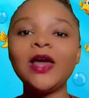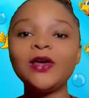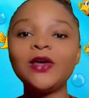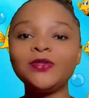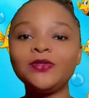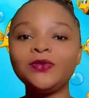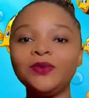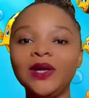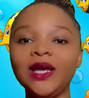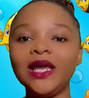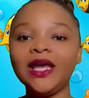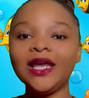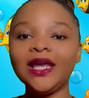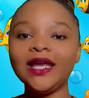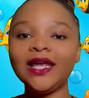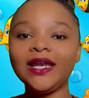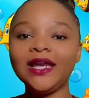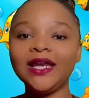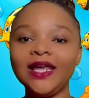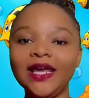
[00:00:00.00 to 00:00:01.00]

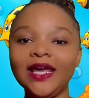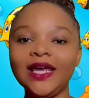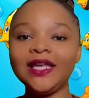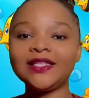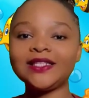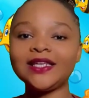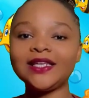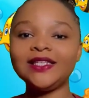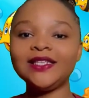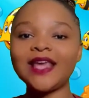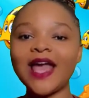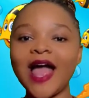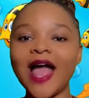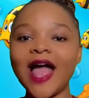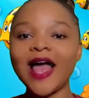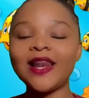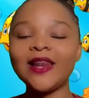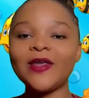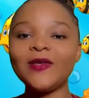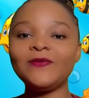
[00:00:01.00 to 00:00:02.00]
Three little
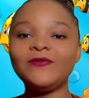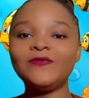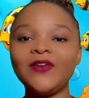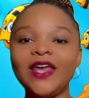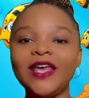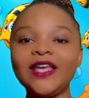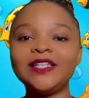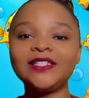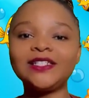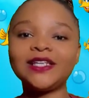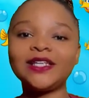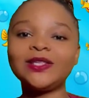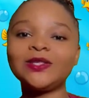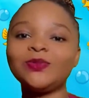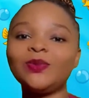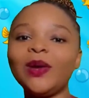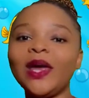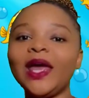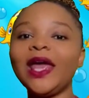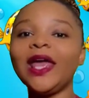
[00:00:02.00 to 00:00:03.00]
yellow fishes
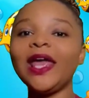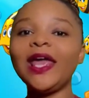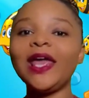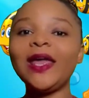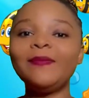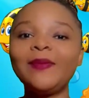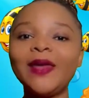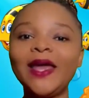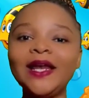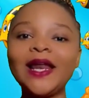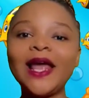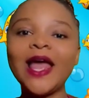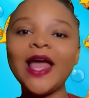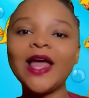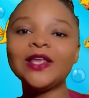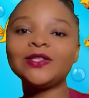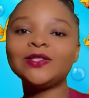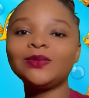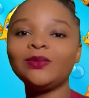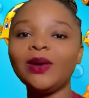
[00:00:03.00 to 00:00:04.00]
swimming,
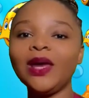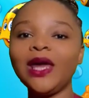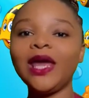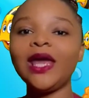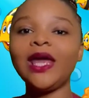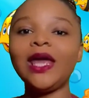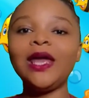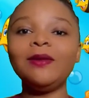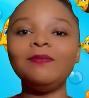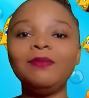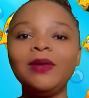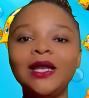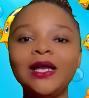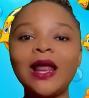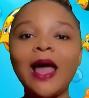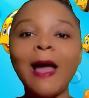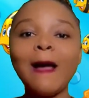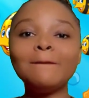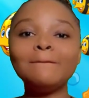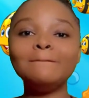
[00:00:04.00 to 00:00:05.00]
swimming.